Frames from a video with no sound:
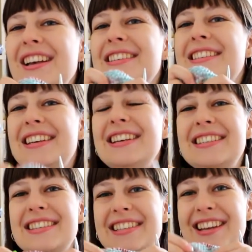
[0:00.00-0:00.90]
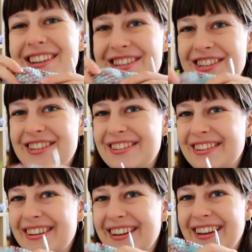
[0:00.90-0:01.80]
seed stitch,
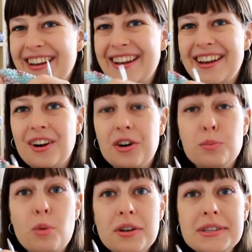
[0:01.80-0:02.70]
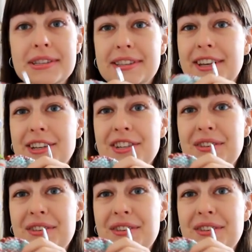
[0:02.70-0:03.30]
or moss stitch